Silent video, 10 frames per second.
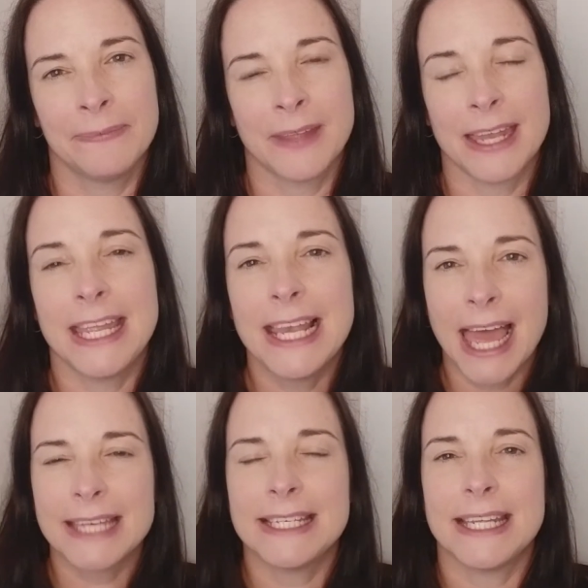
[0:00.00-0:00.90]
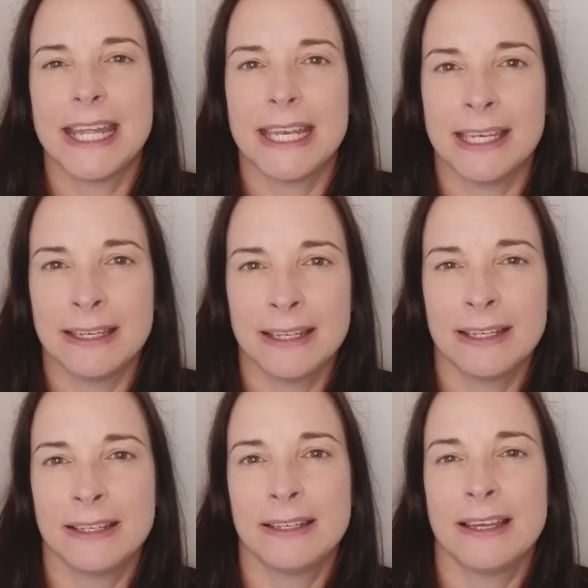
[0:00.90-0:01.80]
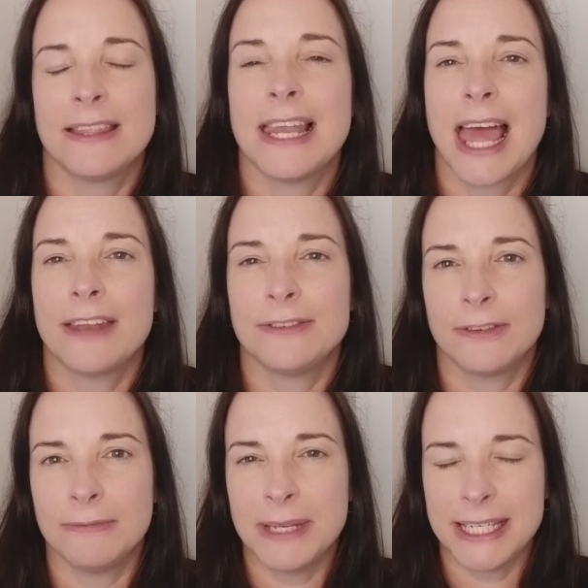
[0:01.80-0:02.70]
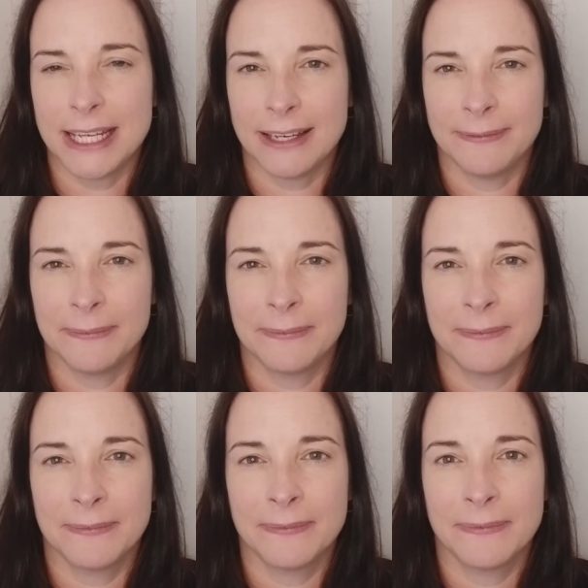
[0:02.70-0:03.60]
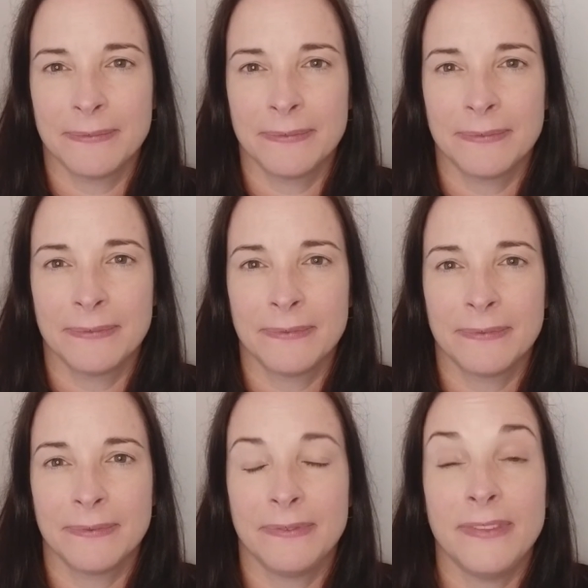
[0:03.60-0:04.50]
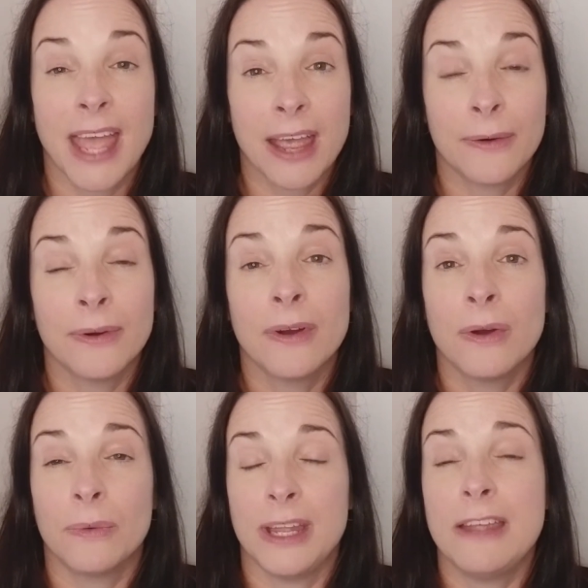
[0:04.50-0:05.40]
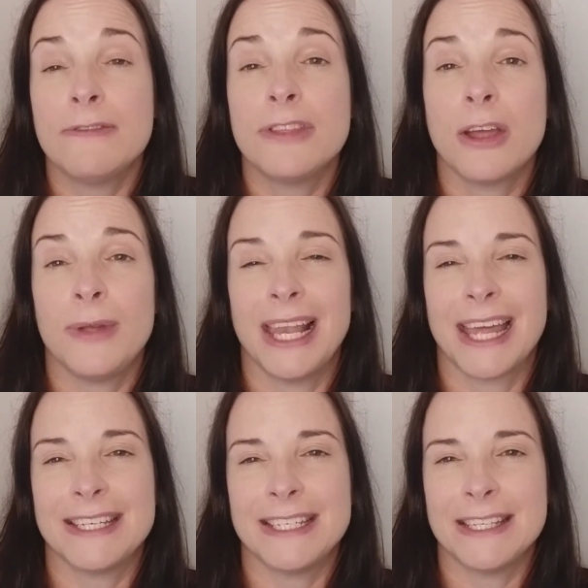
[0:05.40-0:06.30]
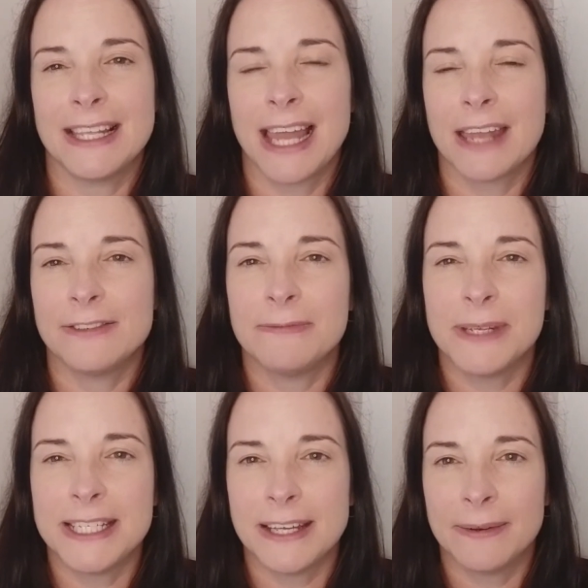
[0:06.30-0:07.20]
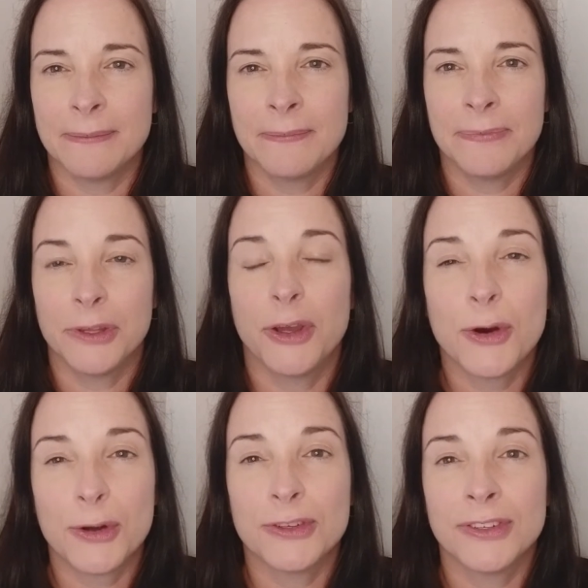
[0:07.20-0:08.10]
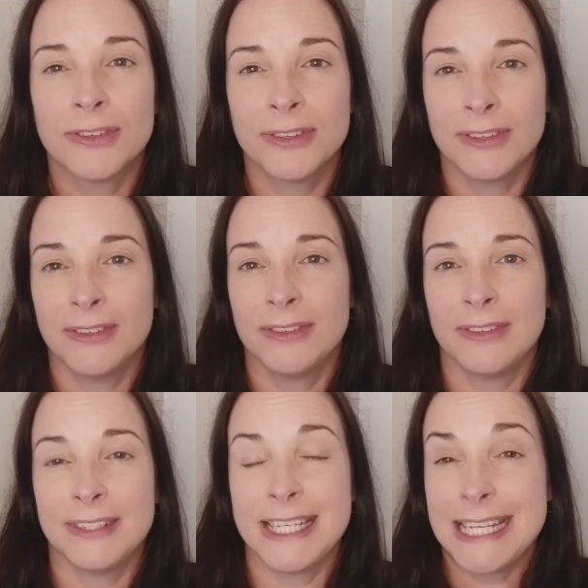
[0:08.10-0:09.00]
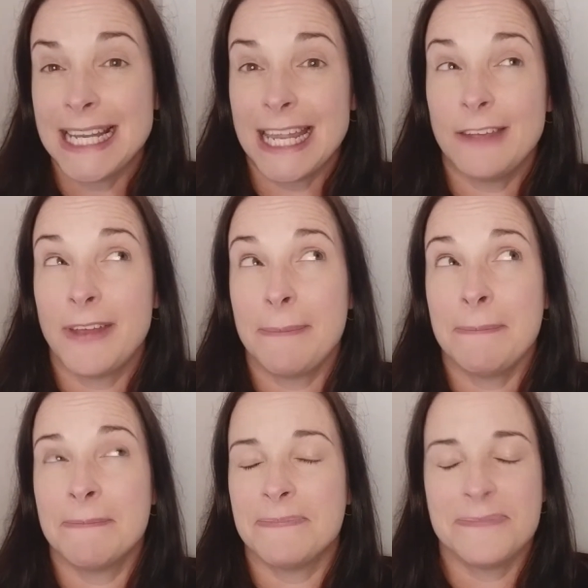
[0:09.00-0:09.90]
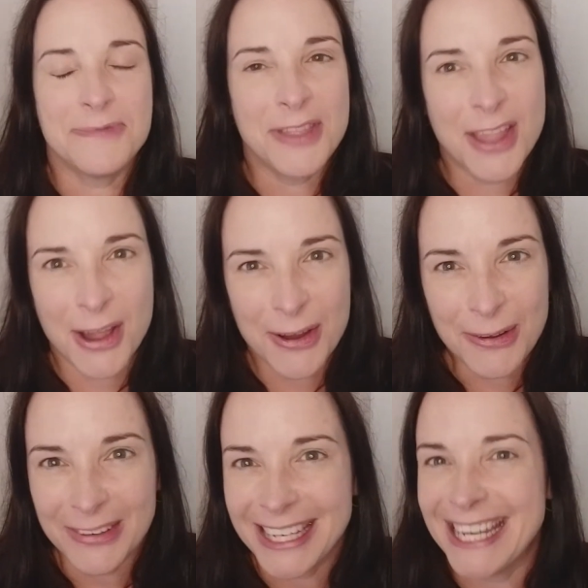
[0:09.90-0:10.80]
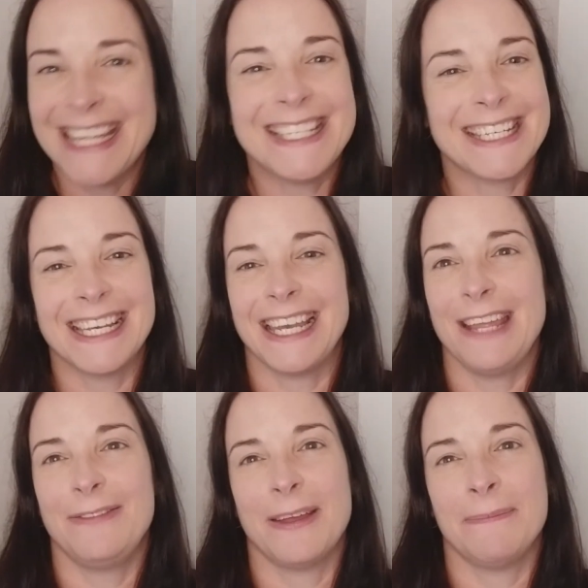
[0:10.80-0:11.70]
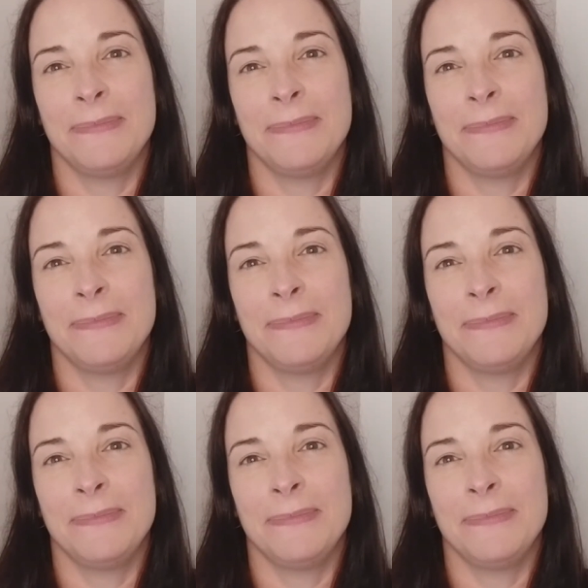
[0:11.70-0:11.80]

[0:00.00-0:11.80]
And he landed in the land of Midian. Now, even though he landed in the land of Midian, God, did he leave him? No, he didn't leave him.